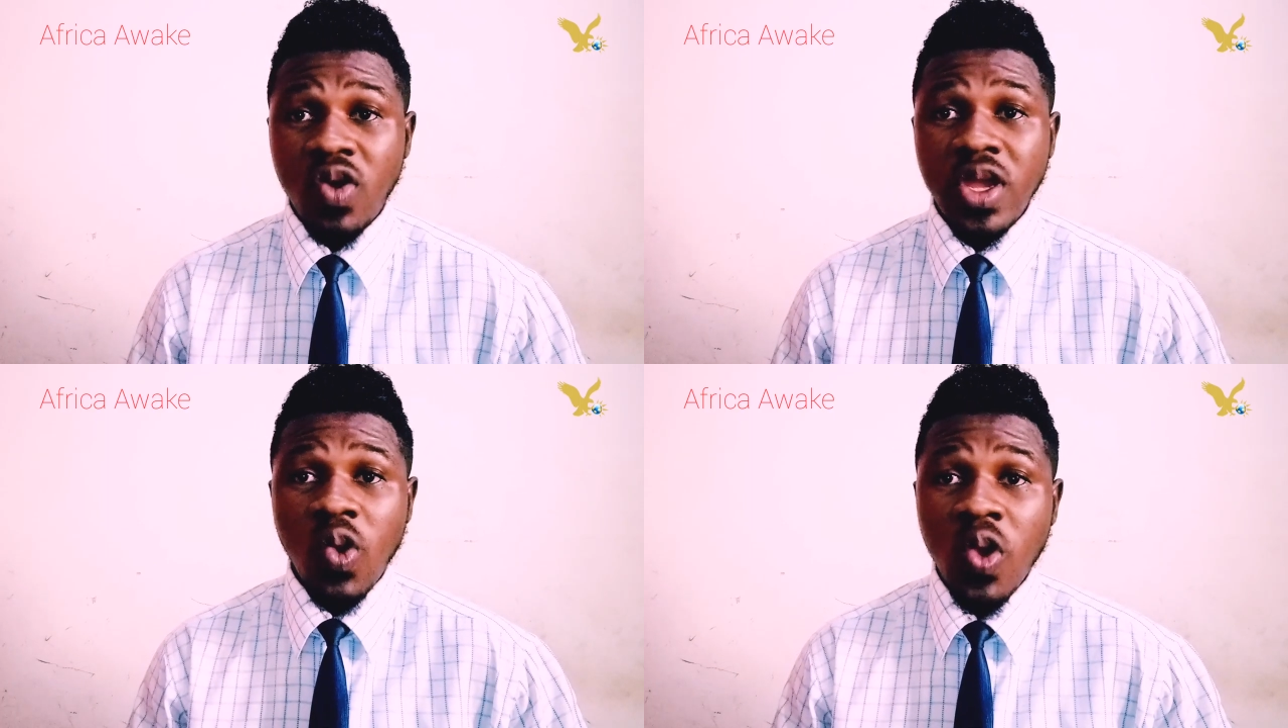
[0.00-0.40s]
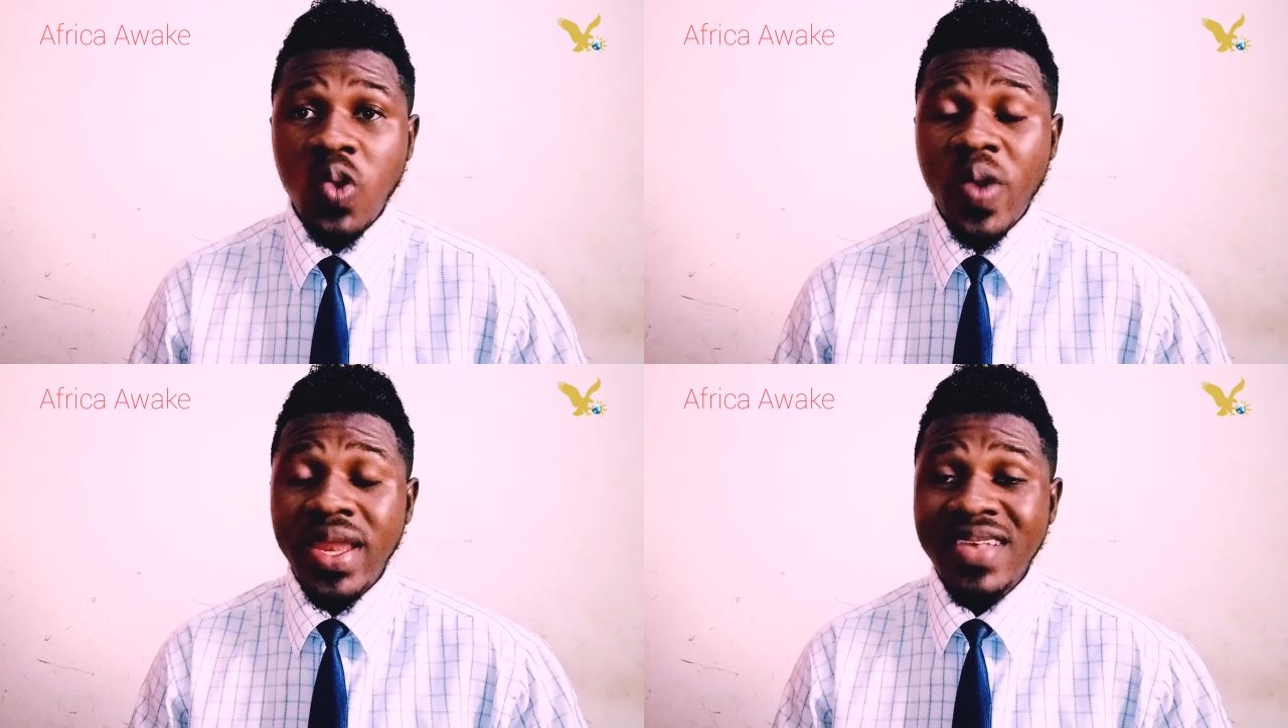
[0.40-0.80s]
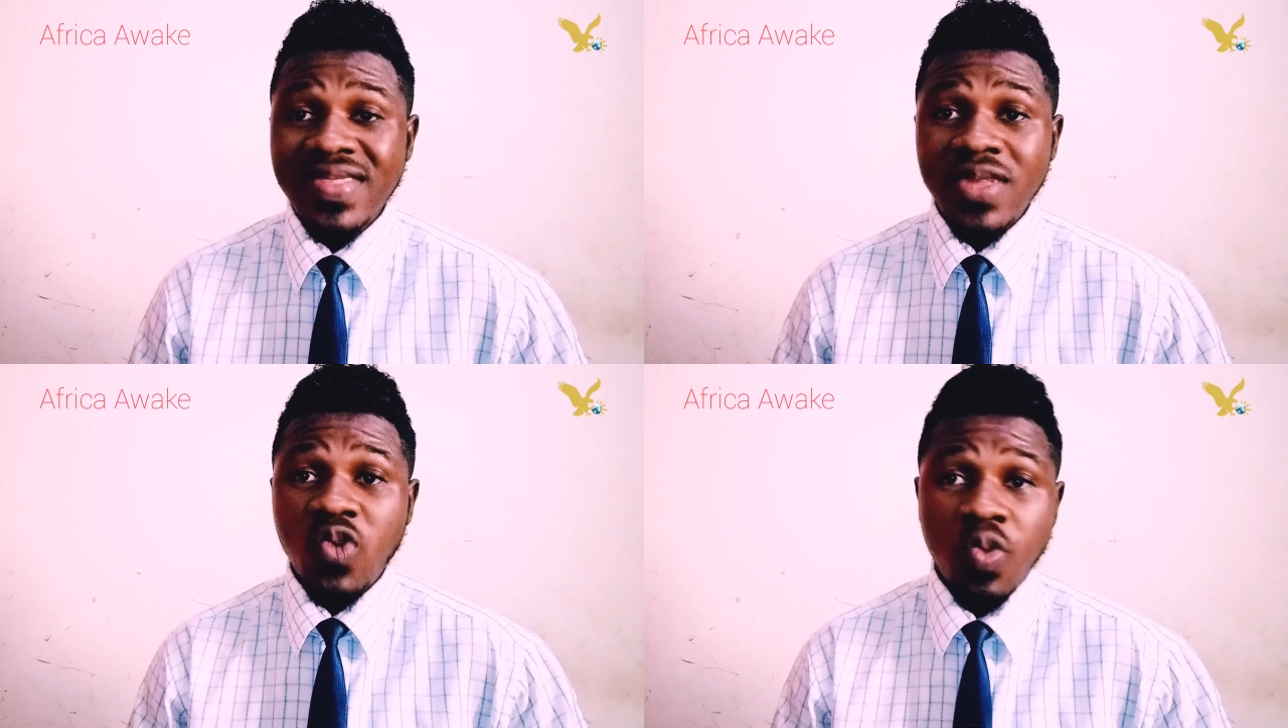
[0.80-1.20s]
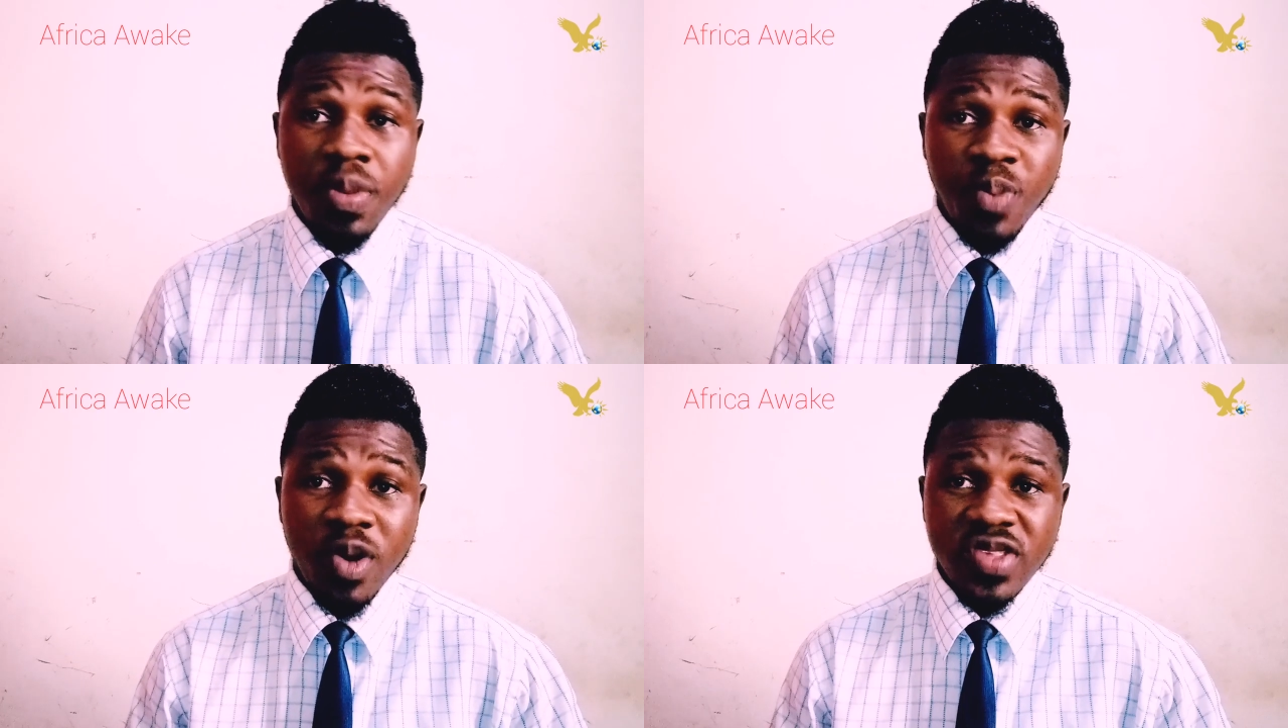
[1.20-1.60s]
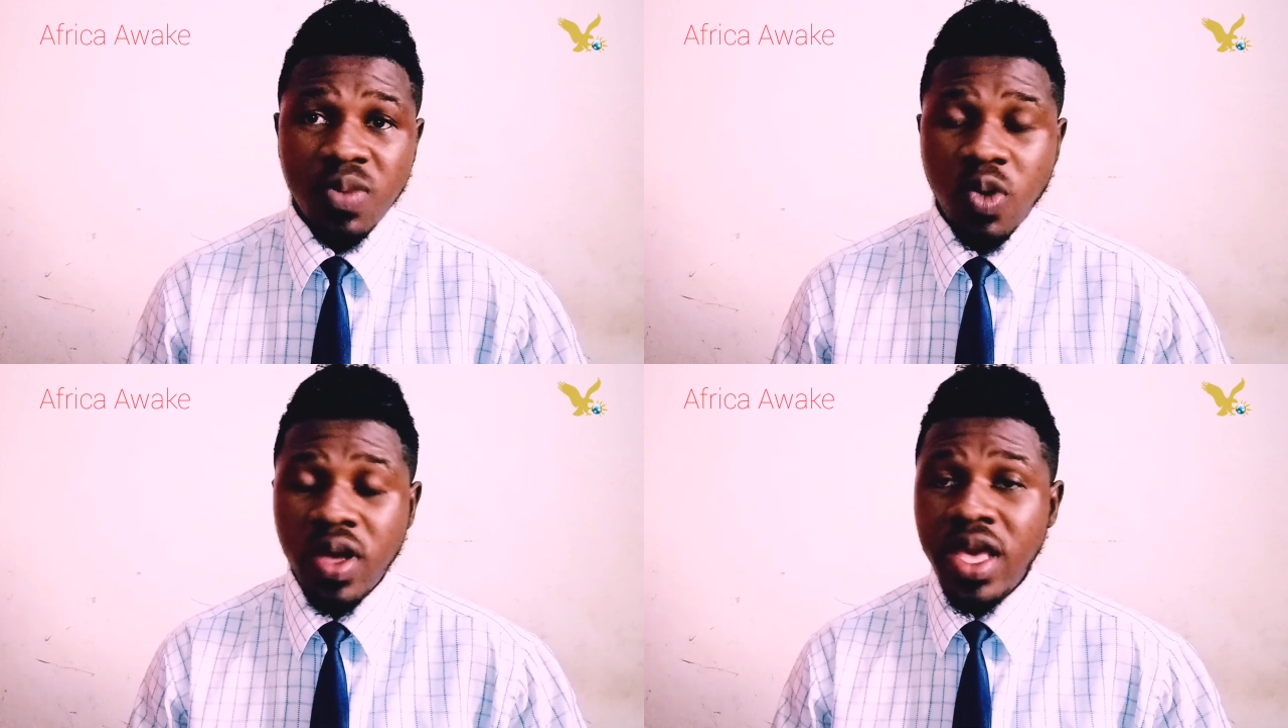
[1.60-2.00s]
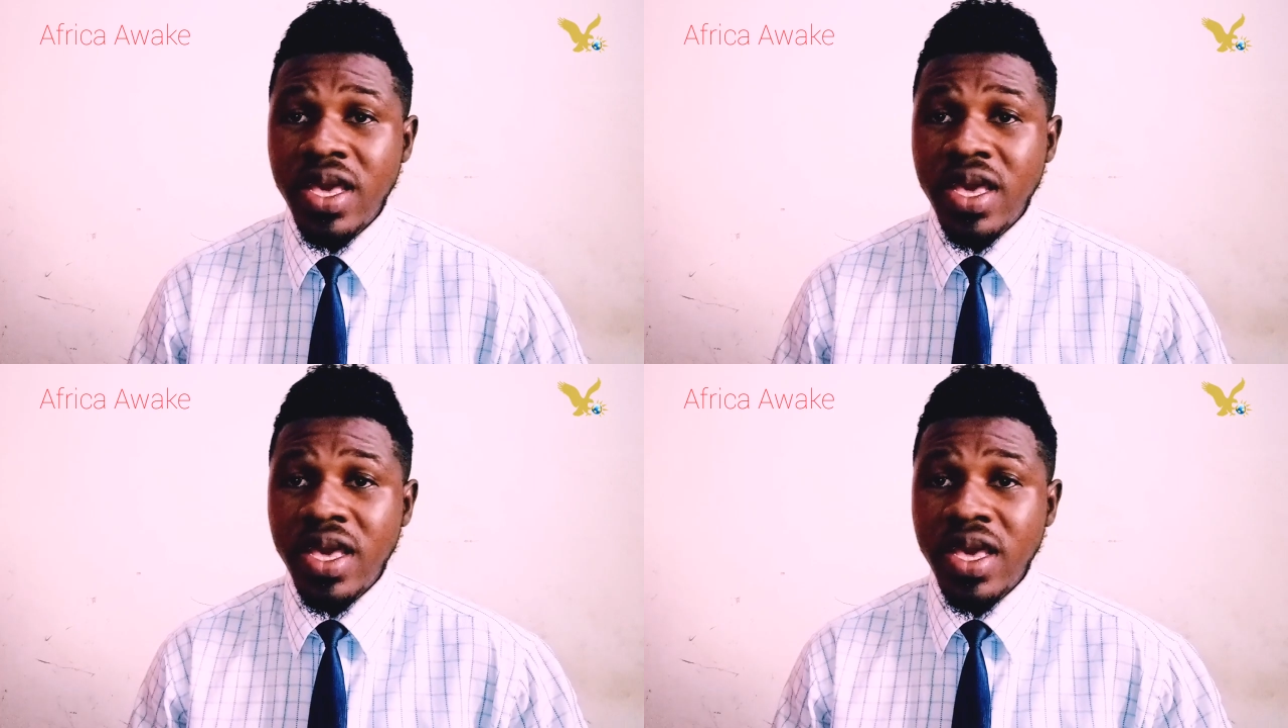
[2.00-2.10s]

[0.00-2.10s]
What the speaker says: or the only way this thing could be possible,